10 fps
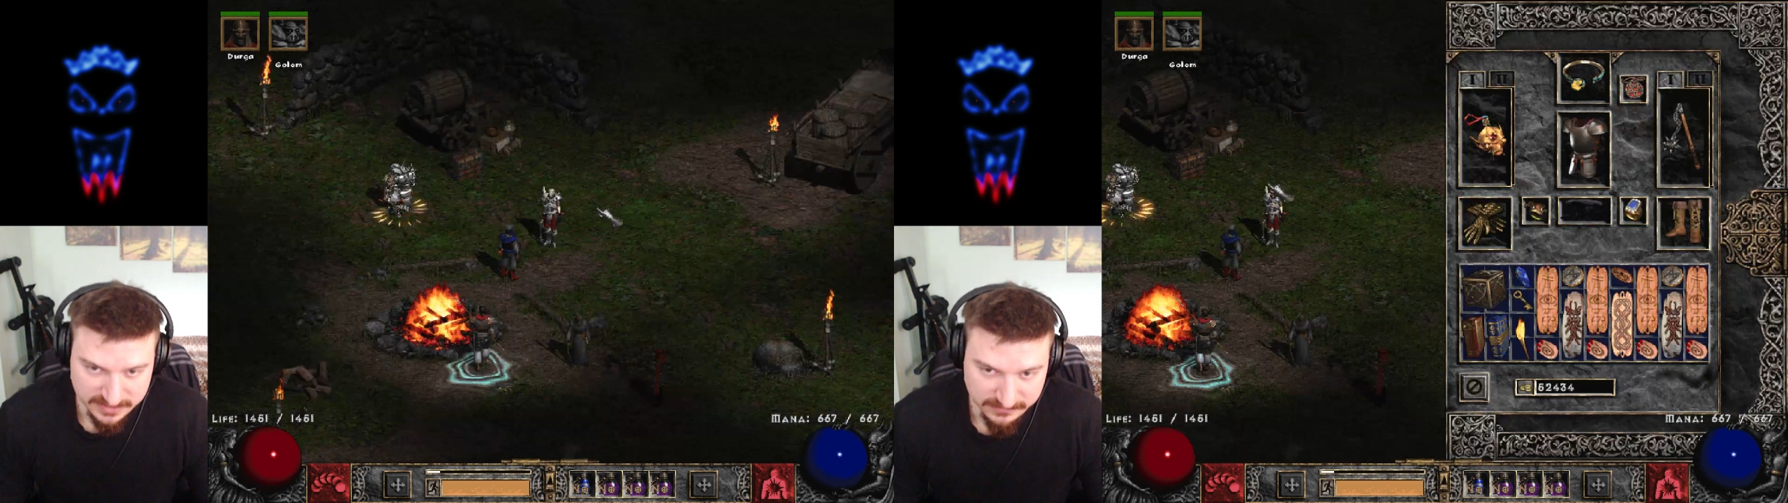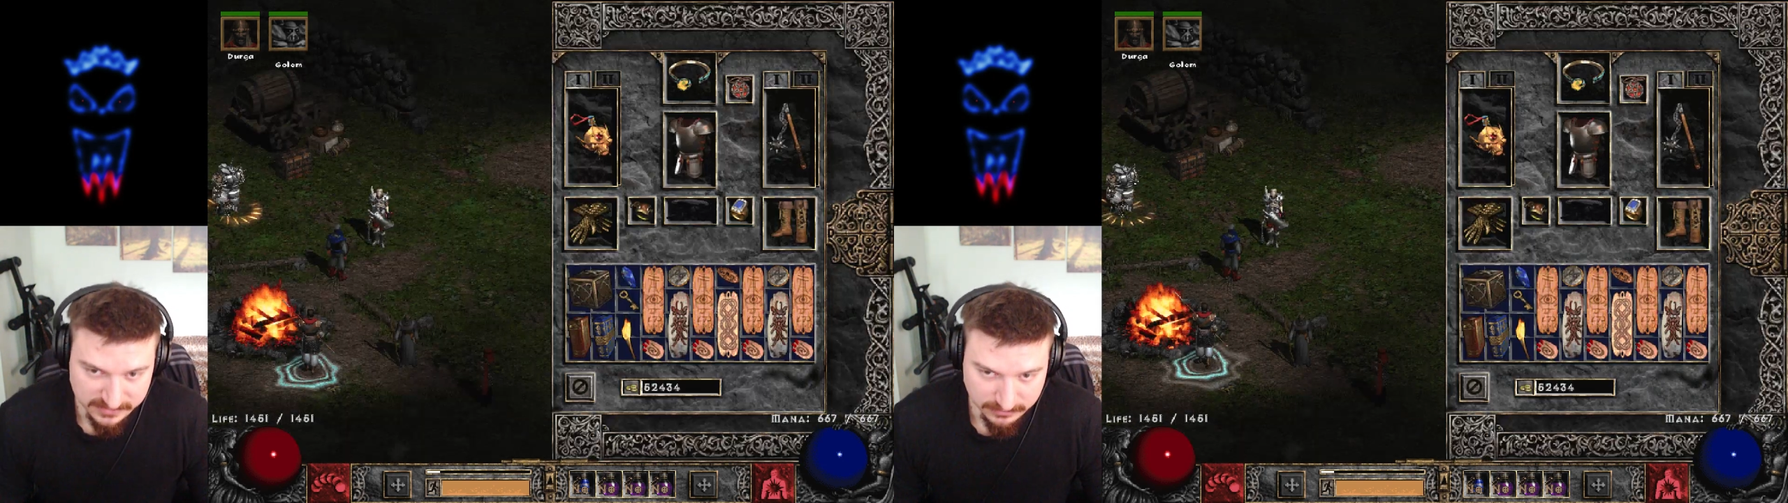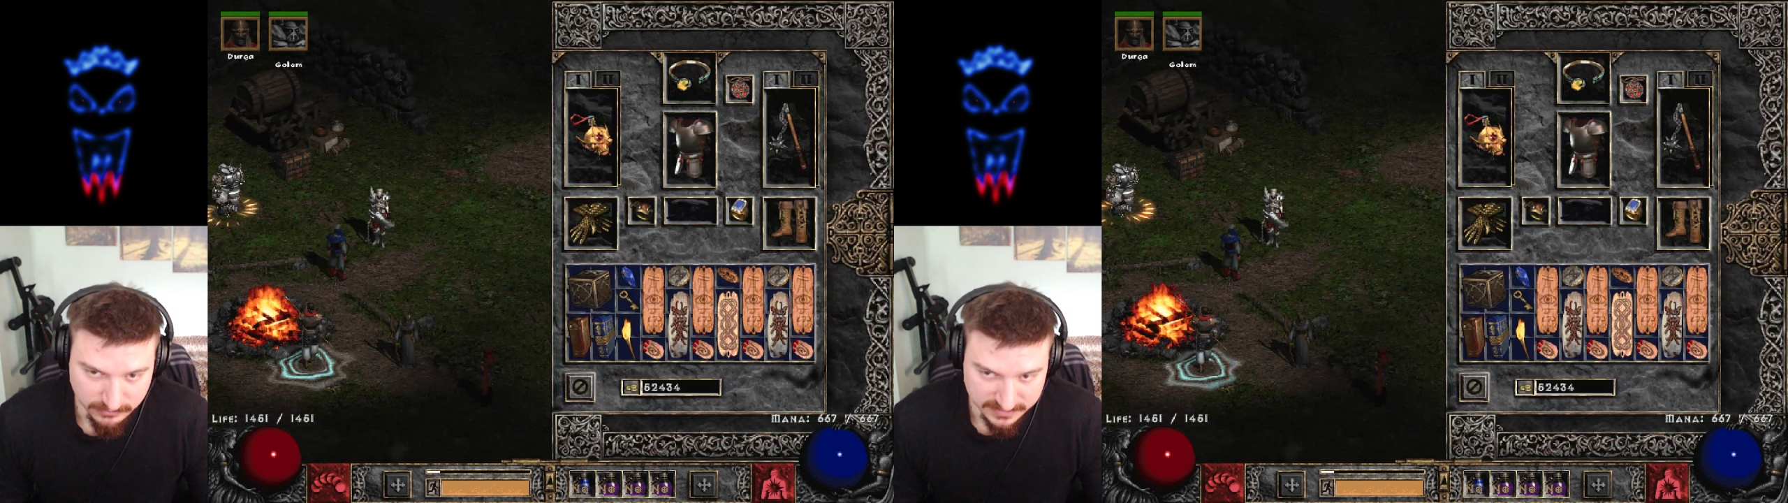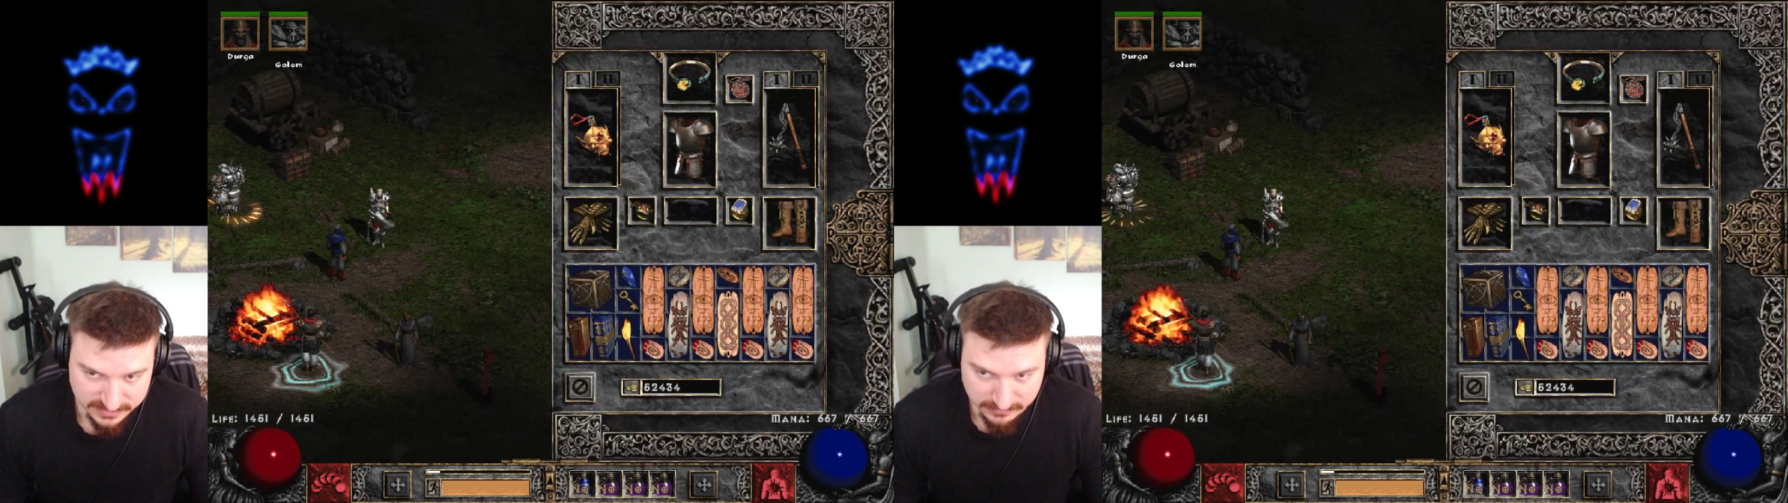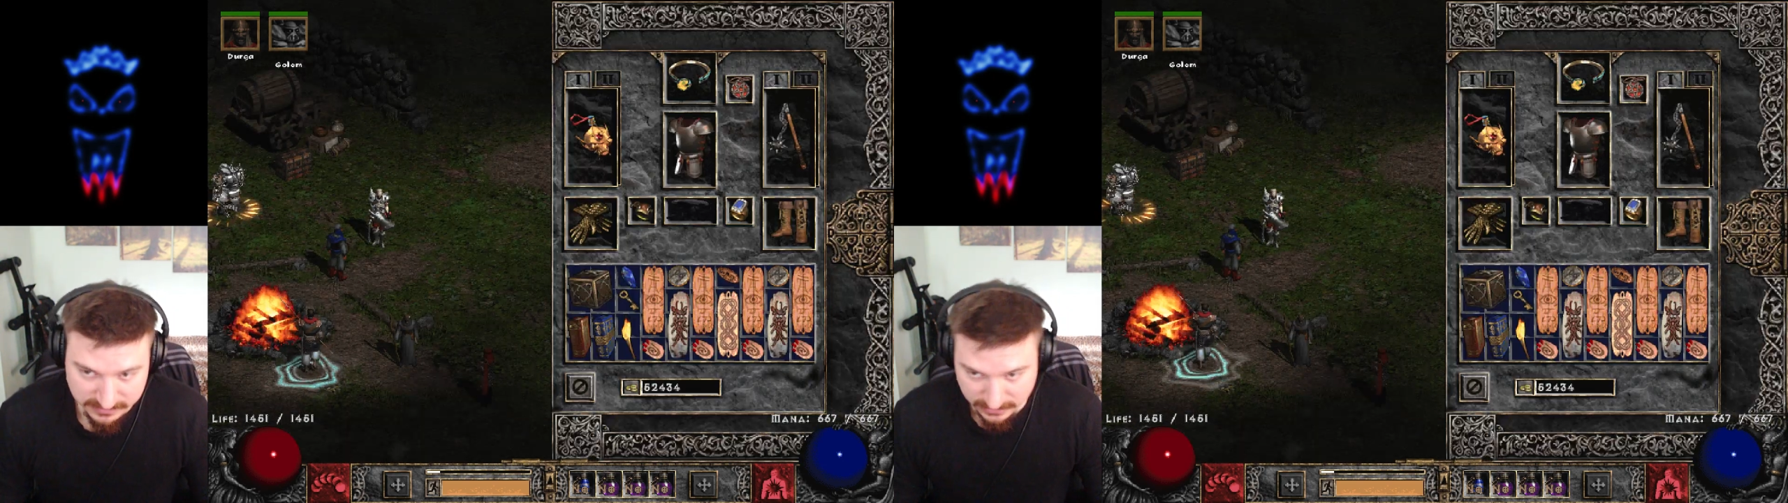
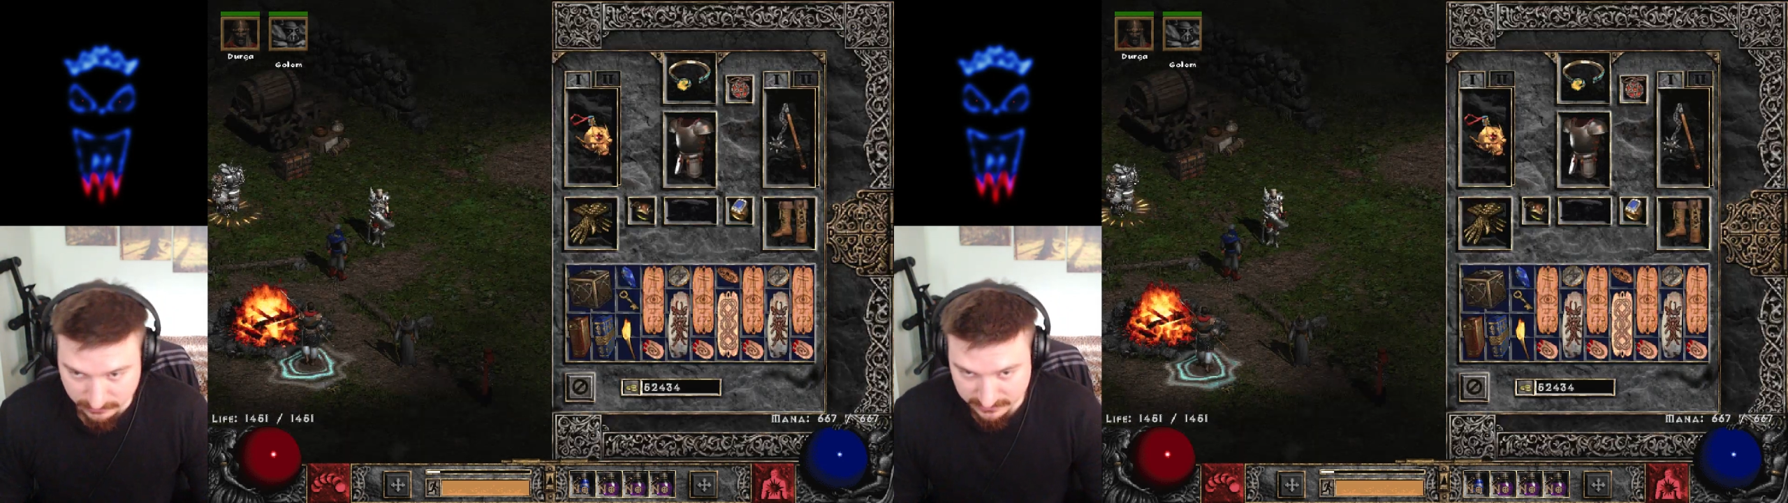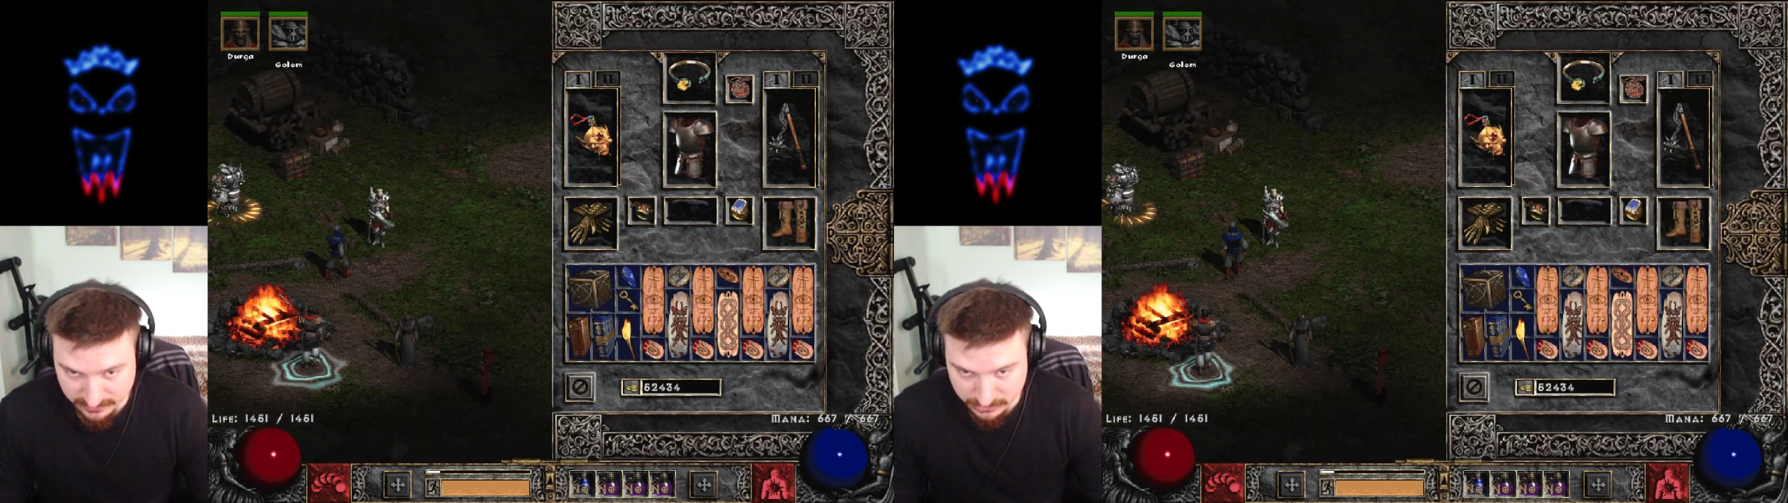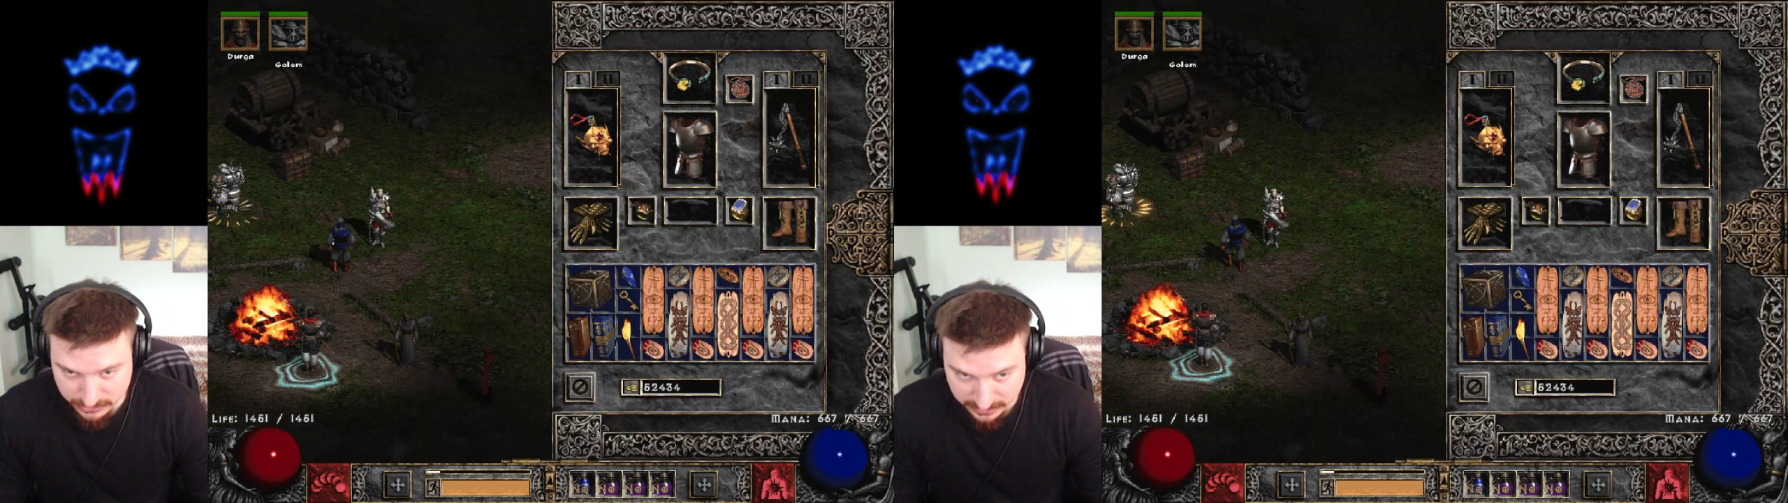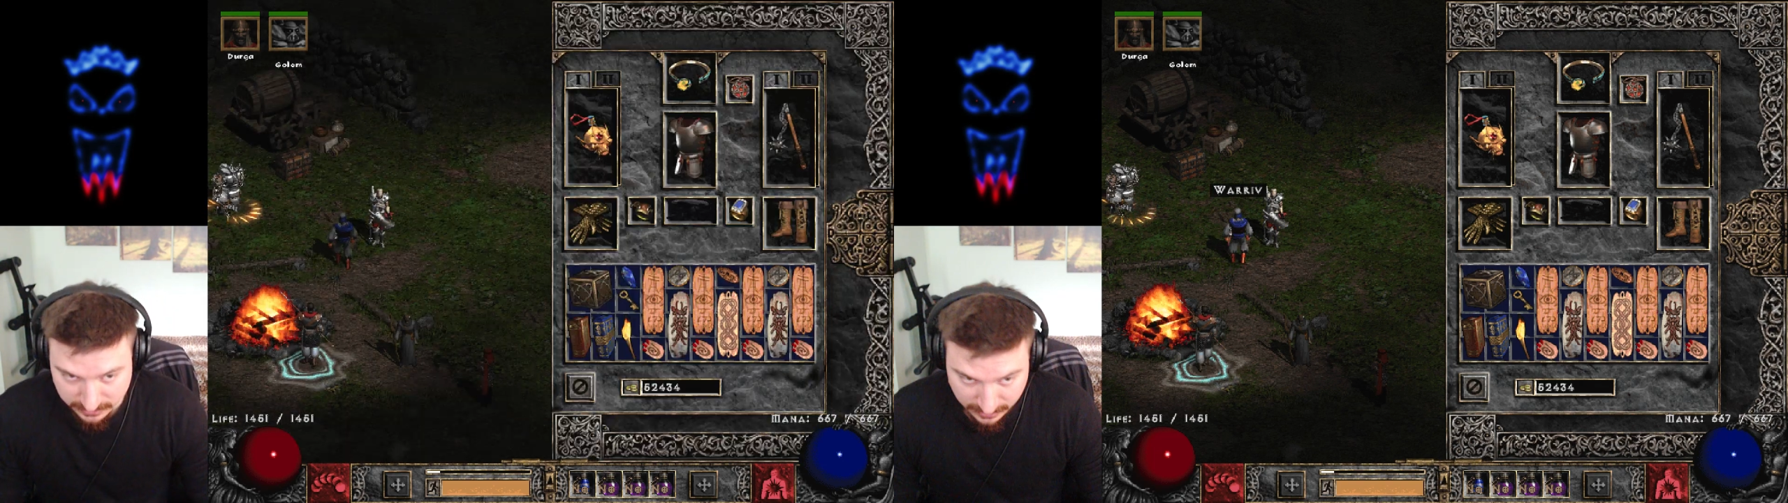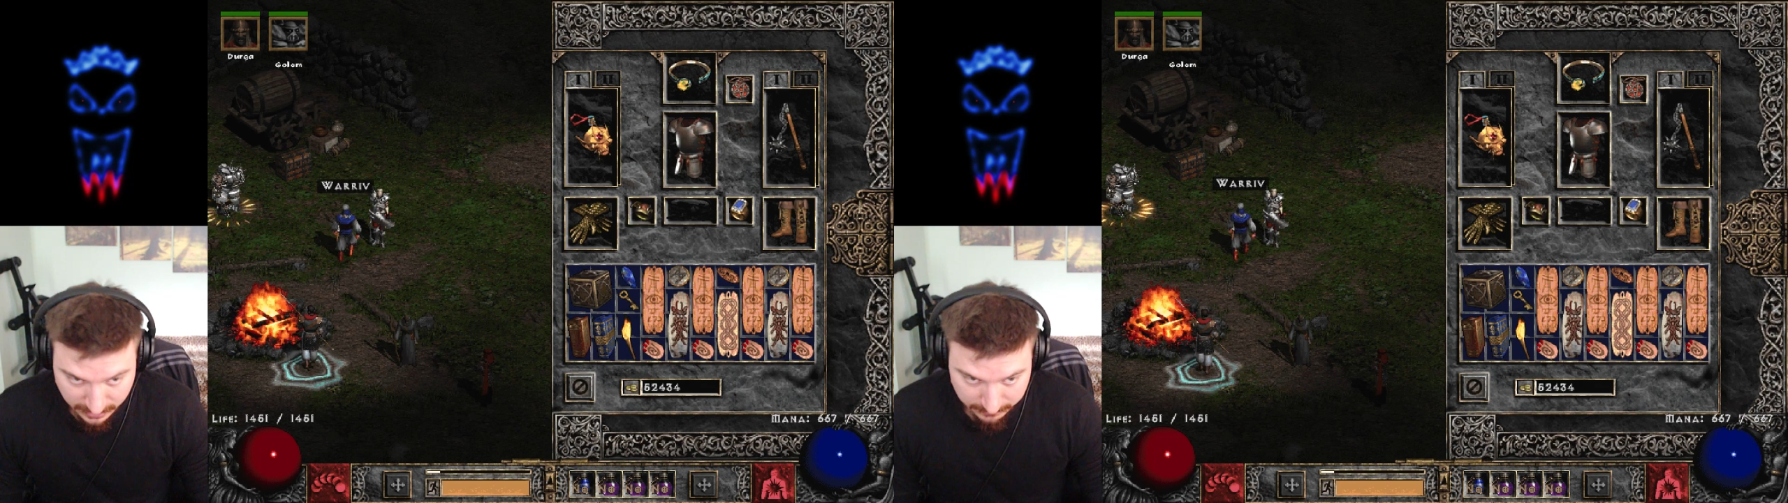I'm done with this shit.